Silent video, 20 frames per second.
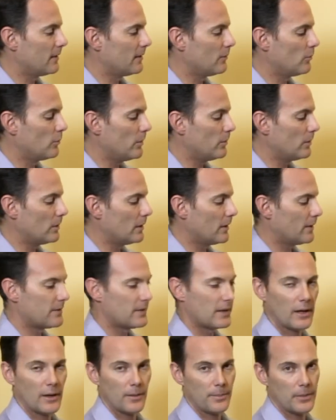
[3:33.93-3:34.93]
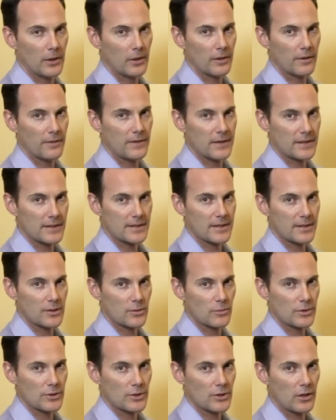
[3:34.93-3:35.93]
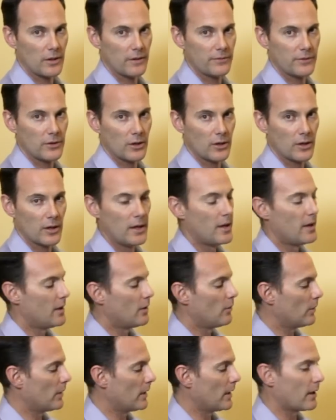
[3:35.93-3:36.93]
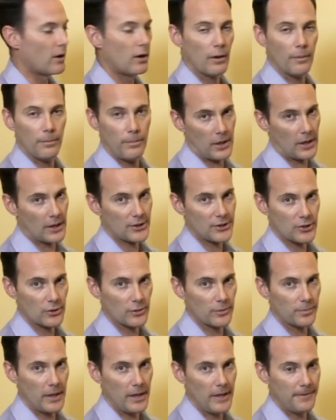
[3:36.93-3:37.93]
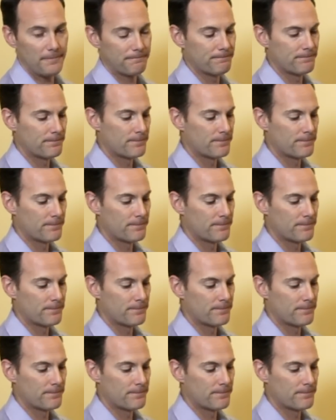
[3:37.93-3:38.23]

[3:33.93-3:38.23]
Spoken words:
we would love to help you out if this doesn't resolve your what I call postural pain.